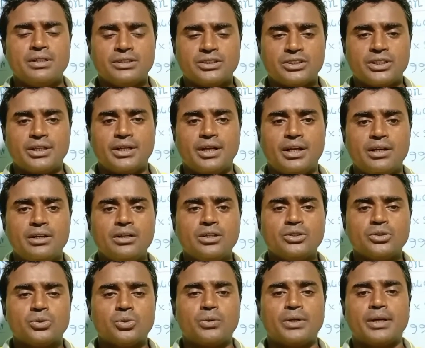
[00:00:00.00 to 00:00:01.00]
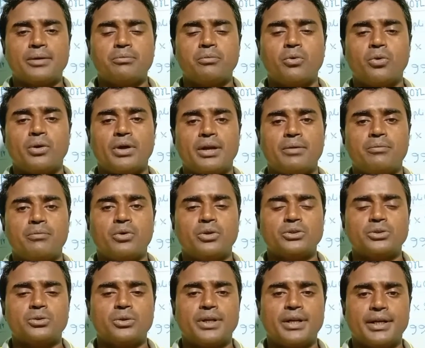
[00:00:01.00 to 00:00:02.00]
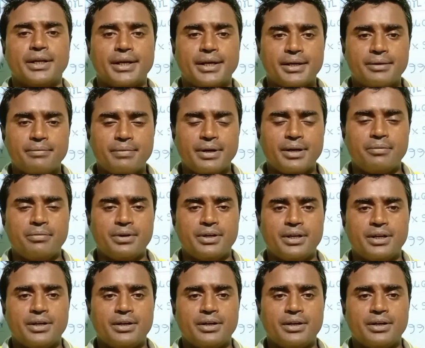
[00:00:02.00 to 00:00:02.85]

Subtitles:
channel so that more and more students get benefited.